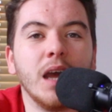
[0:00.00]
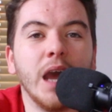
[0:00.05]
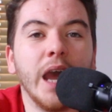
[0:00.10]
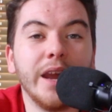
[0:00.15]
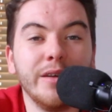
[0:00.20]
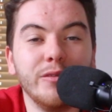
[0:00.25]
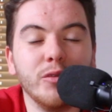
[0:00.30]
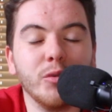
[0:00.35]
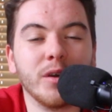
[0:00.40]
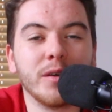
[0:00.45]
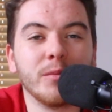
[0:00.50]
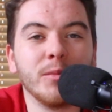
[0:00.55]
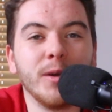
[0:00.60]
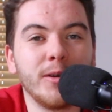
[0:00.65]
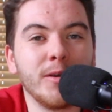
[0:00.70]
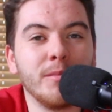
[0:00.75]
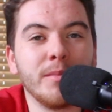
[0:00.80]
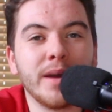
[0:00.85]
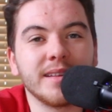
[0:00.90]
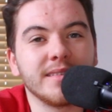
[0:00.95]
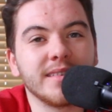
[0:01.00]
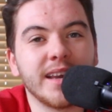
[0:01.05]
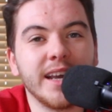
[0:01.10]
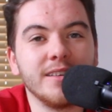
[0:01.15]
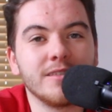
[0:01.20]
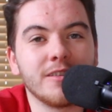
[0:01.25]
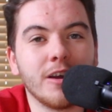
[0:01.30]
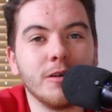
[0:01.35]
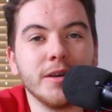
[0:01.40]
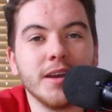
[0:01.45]
Hey everyone and welcome back to
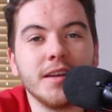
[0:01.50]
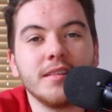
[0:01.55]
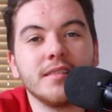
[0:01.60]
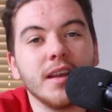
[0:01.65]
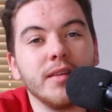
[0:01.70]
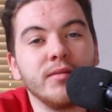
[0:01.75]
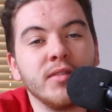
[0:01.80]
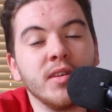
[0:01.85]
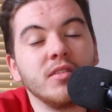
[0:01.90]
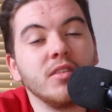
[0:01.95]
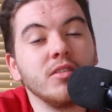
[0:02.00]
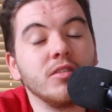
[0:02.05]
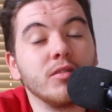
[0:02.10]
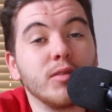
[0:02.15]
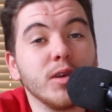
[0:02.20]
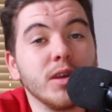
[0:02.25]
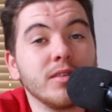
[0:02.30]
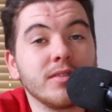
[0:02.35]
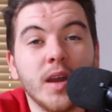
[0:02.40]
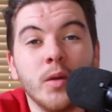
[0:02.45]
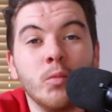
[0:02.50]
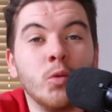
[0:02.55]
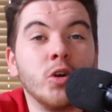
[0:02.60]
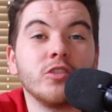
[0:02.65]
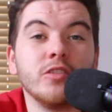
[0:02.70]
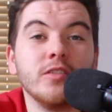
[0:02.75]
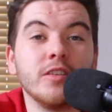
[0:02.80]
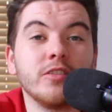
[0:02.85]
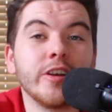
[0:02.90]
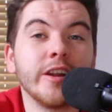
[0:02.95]
Cade's Comics. If this is your first time
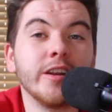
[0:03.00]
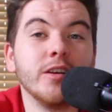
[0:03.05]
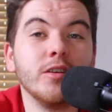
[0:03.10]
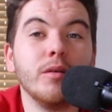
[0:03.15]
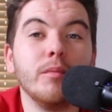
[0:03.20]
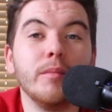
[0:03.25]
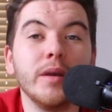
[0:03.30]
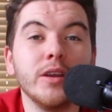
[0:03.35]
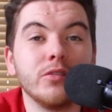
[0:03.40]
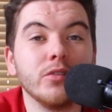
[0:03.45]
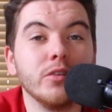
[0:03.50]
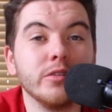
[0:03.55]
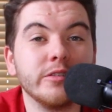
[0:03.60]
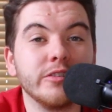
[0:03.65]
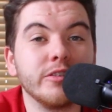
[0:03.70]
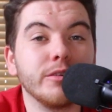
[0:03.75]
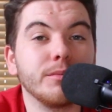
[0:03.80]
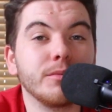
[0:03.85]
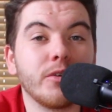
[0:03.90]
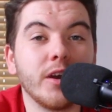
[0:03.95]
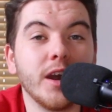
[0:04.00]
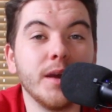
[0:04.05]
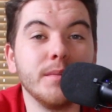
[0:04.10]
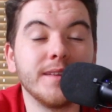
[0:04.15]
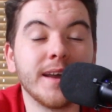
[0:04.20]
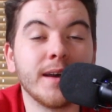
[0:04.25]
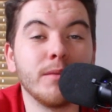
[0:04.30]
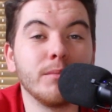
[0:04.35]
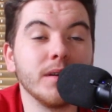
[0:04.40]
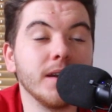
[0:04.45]
watching the channel, make sure to subscribe
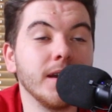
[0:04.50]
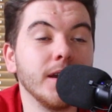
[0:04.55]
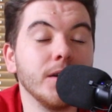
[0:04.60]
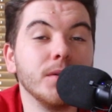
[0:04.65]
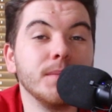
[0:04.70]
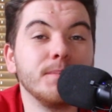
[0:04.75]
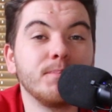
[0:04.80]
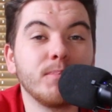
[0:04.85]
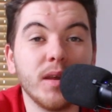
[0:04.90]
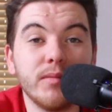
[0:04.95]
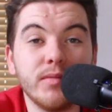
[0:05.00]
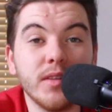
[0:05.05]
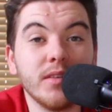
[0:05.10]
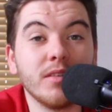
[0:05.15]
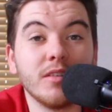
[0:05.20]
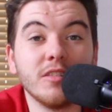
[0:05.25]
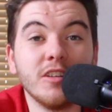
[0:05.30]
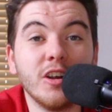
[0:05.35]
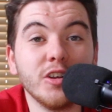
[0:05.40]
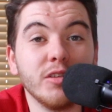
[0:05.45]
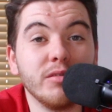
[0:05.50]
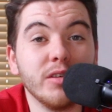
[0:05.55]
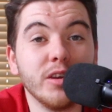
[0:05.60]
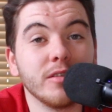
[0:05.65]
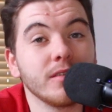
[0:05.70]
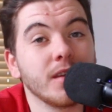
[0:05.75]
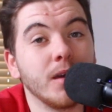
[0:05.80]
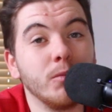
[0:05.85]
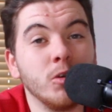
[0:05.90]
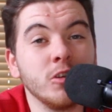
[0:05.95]
down below. If this is not your
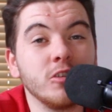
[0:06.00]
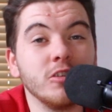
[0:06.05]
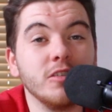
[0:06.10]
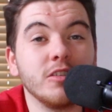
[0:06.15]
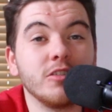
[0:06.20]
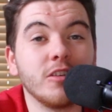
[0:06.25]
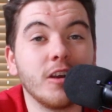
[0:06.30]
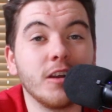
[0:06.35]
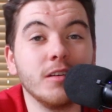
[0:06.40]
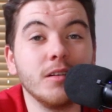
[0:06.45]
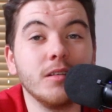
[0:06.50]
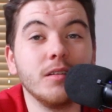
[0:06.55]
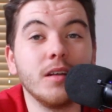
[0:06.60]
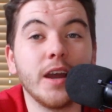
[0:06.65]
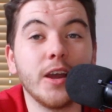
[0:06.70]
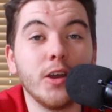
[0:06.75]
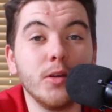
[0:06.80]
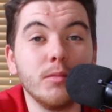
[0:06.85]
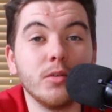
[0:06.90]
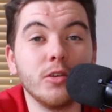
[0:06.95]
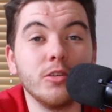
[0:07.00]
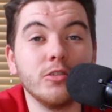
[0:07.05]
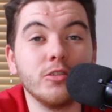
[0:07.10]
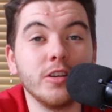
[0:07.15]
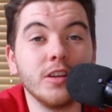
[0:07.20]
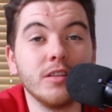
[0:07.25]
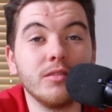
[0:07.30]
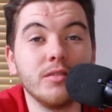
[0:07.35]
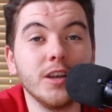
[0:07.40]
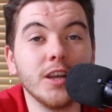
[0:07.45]
first time watching the channel, I hope you enjoy
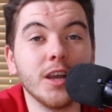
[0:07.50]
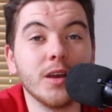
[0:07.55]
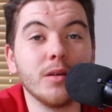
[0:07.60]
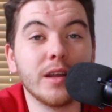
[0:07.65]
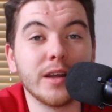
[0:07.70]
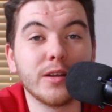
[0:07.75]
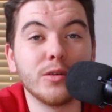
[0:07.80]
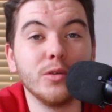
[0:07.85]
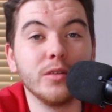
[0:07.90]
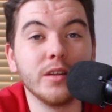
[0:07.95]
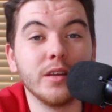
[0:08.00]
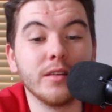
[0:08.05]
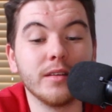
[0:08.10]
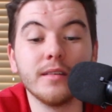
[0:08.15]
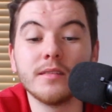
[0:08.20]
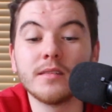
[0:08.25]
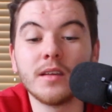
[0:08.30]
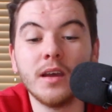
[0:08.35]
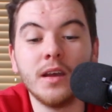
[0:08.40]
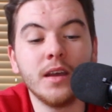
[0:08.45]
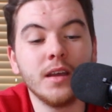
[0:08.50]
this video like all the others.